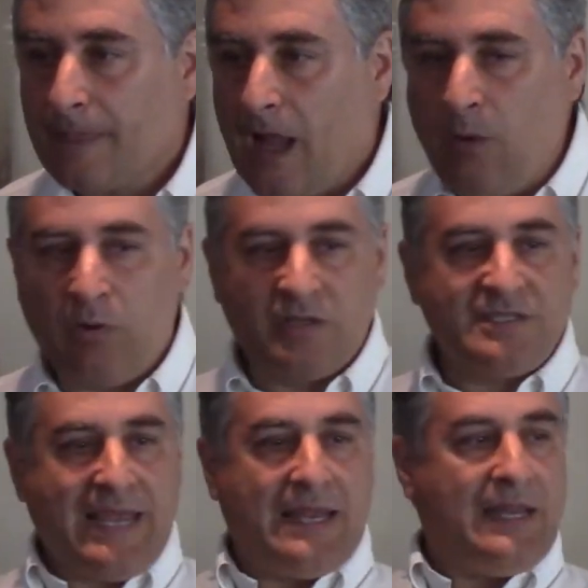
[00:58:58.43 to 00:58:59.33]
I want to
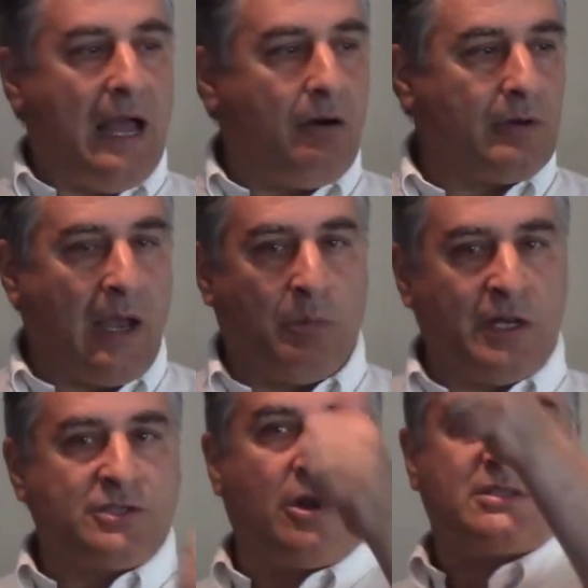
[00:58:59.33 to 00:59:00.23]
stand out. I
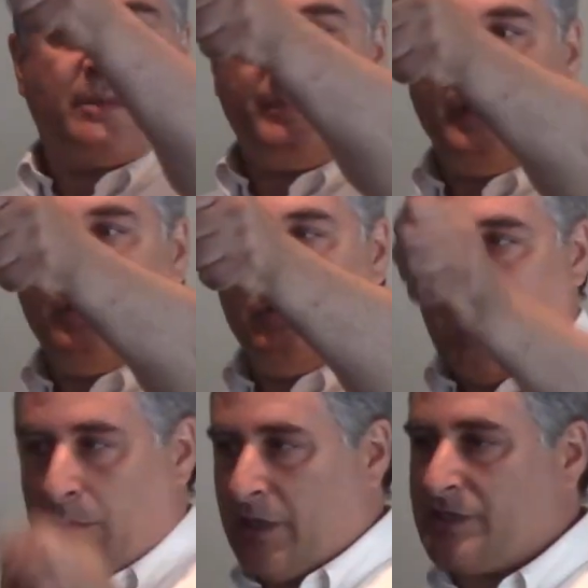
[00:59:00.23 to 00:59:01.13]
want to start something new.
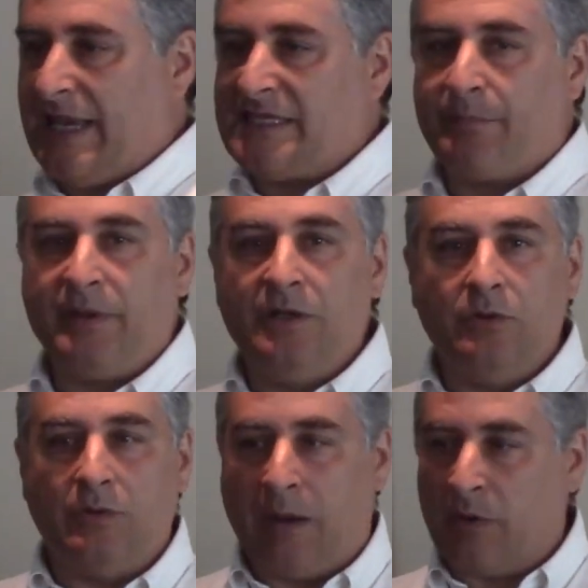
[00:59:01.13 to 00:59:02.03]
I want to say something
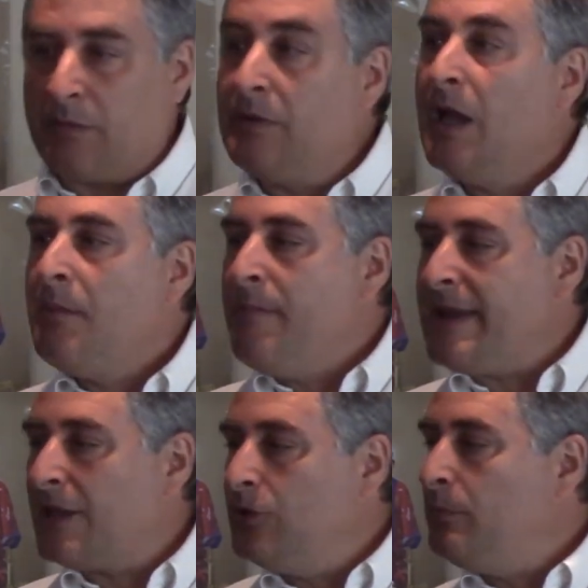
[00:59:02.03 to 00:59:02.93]
new. I want to
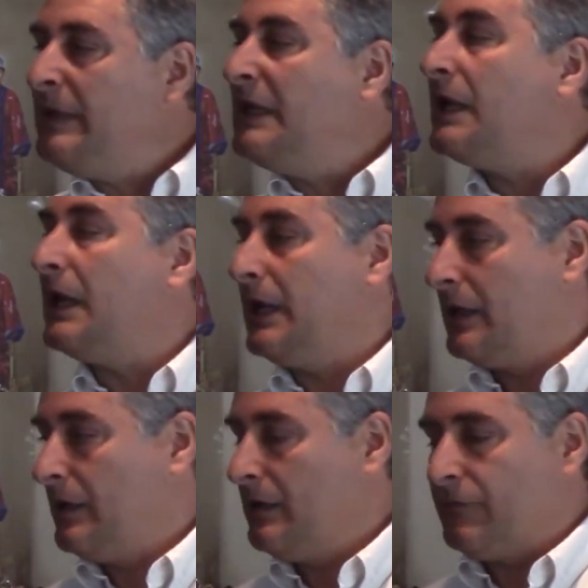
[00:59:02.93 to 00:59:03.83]
make a new beginning
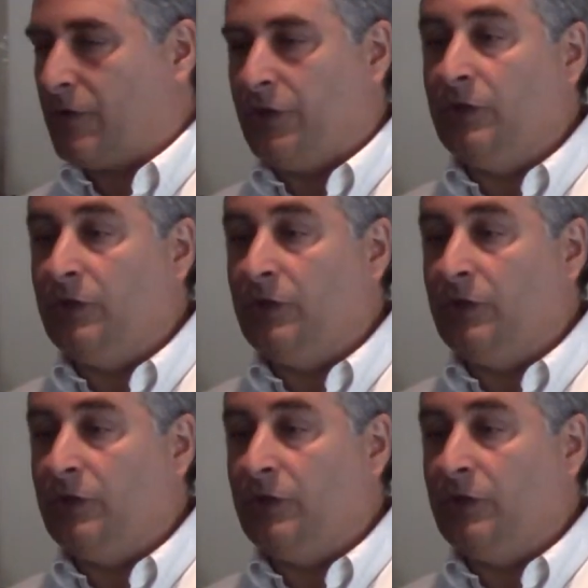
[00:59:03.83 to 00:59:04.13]
for